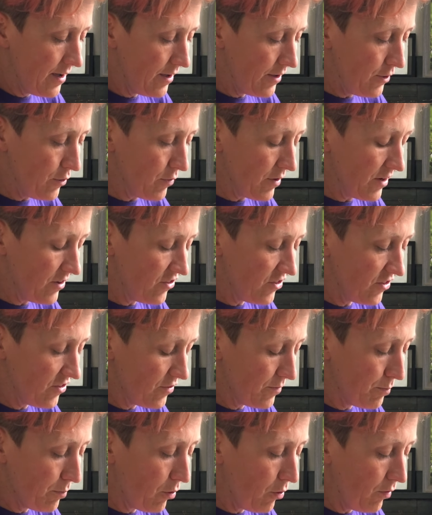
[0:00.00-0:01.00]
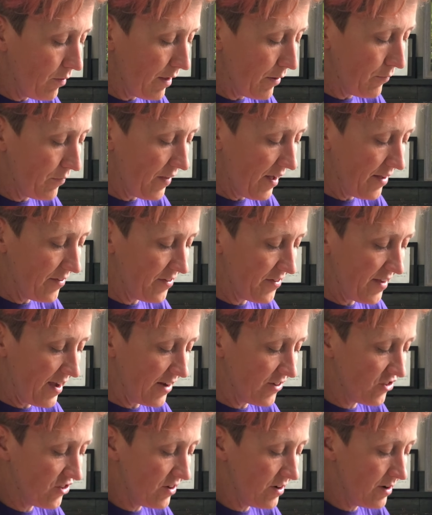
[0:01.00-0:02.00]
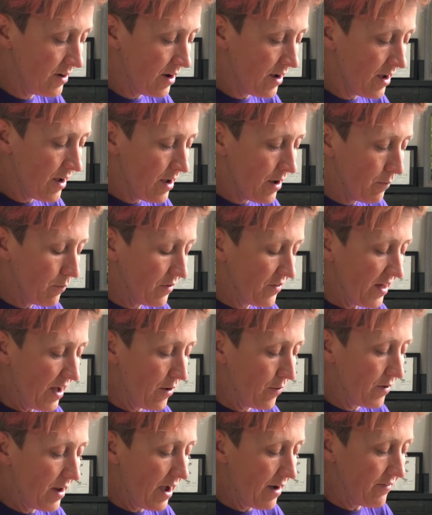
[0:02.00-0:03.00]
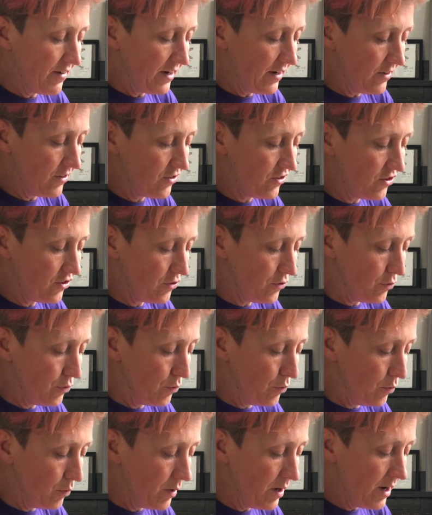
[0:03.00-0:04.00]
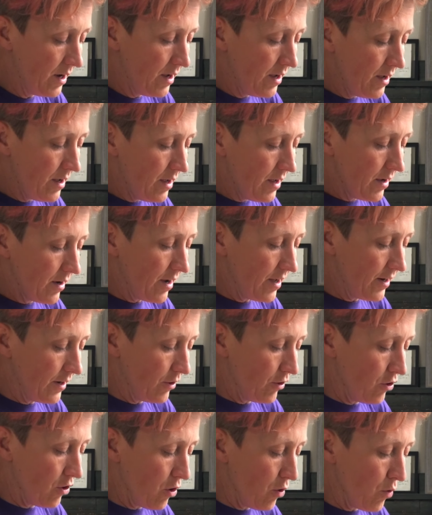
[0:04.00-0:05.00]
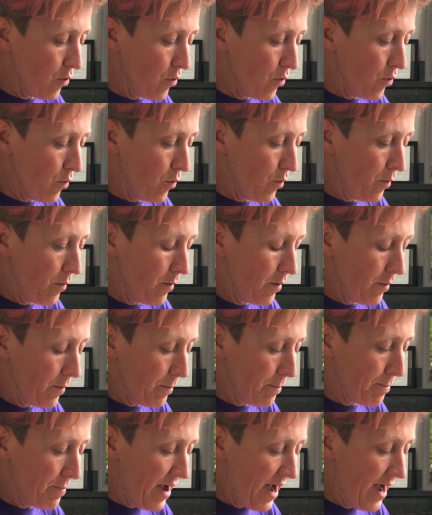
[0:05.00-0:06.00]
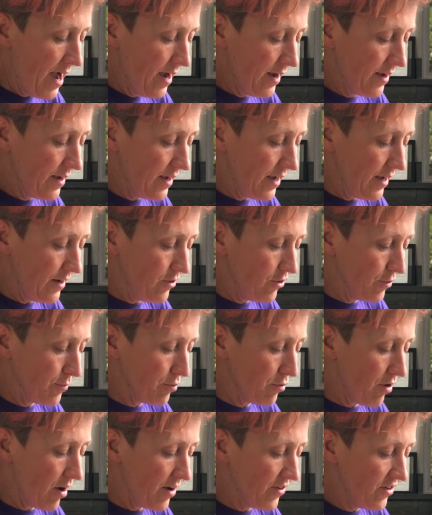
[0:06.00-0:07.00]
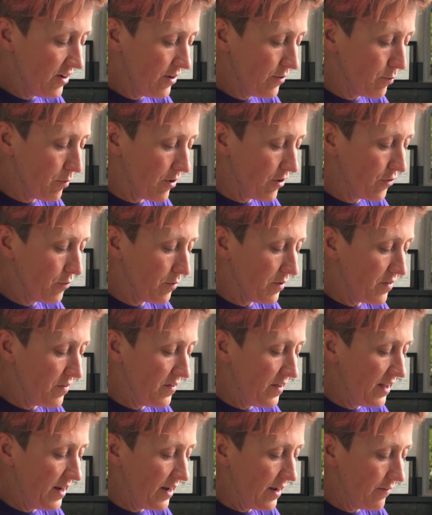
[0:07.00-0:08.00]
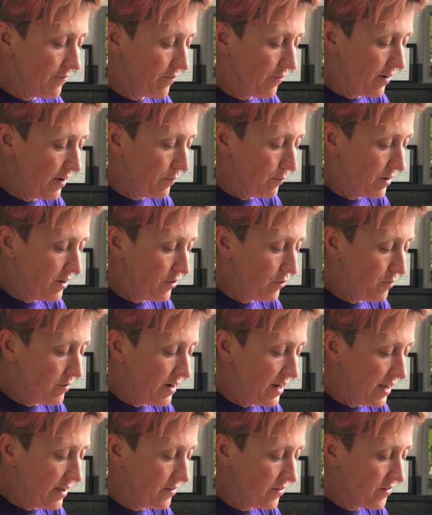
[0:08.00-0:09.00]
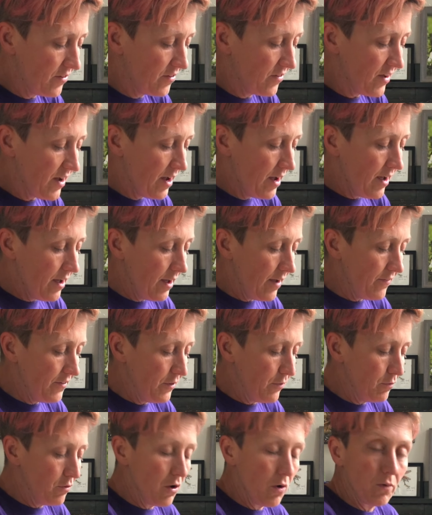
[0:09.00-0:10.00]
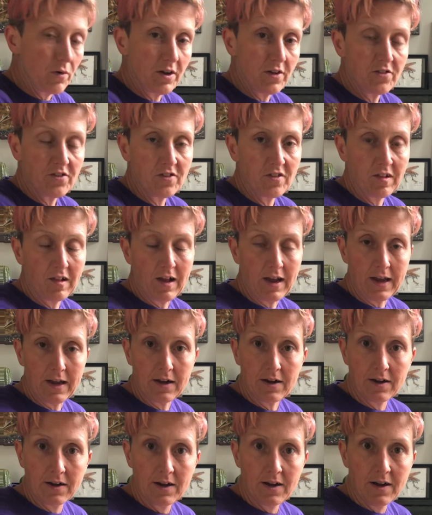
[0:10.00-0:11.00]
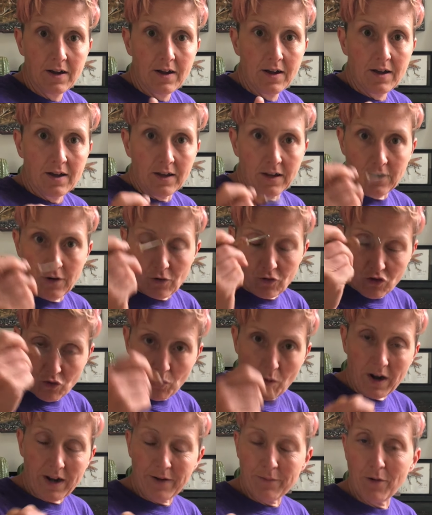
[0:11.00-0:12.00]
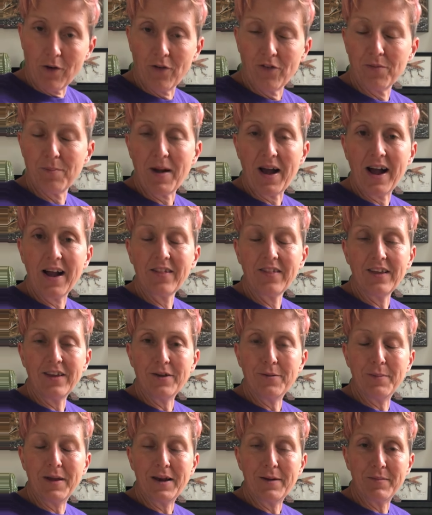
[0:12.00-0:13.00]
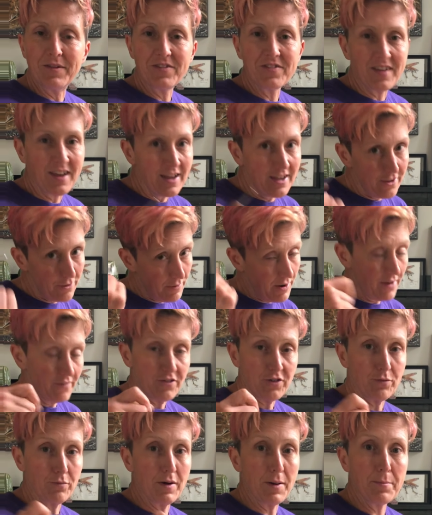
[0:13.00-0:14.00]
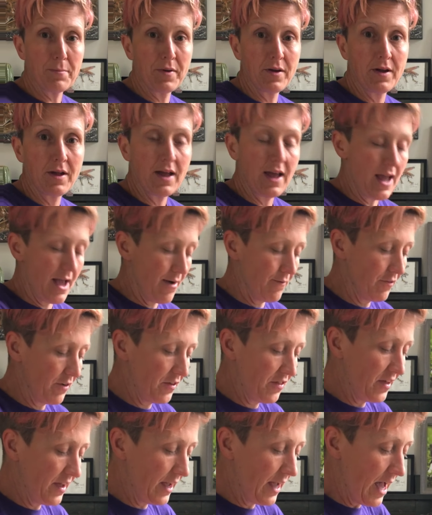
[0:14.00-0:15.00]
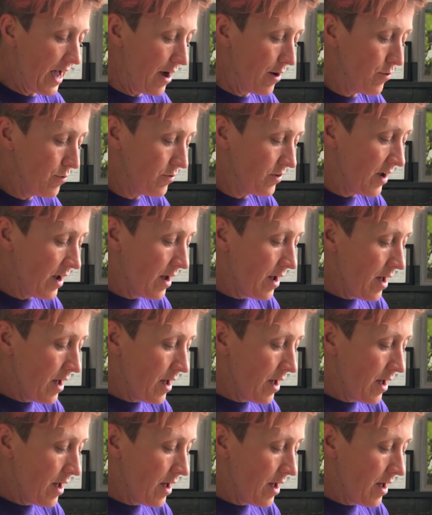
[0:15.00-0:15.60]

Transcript: you can just pull out that section without having to kind of go back in your project. Whereas with knitting, for anyone who knits, if you notice like, you know, 20 rows back that you made a mistake, you have to rip everything out.